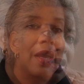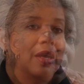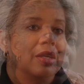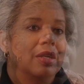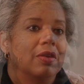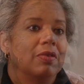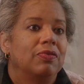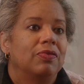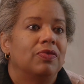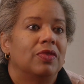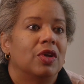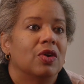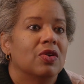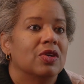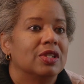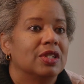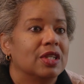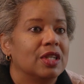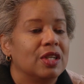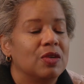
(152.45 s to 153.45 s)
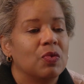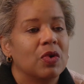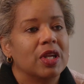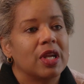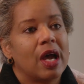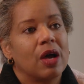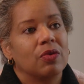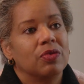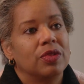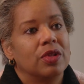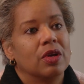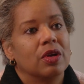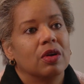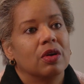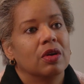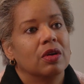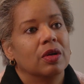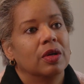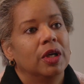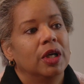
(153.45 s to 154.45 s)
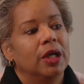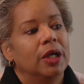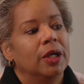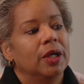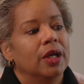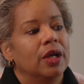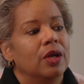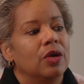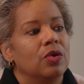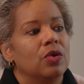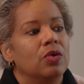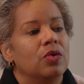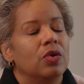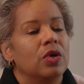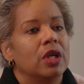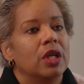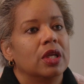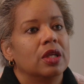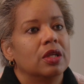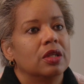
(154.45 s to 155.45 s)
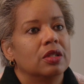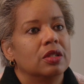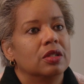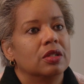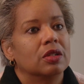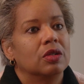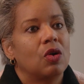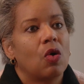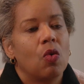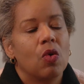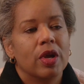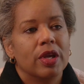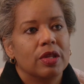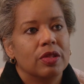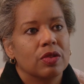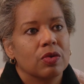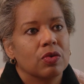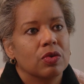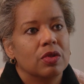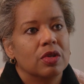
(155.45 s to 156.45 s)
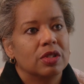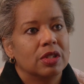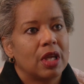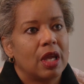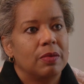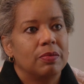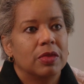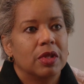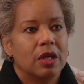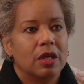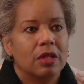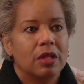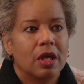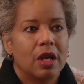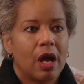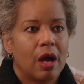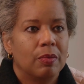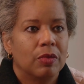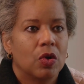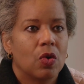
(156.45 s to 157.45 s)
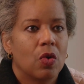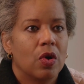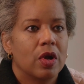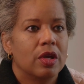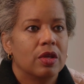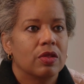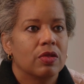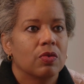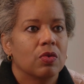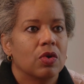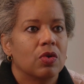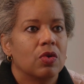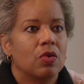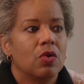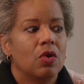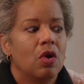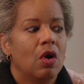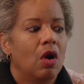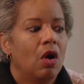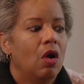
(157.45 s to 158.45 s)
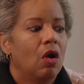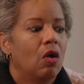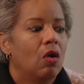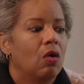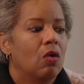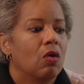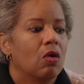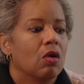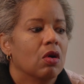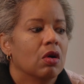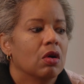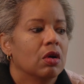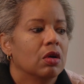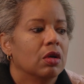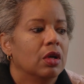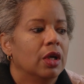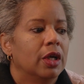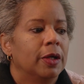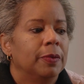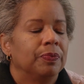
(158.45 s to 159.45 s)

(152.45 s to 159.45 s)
And if there is anyone out there who is going through the same thing that I'm going through or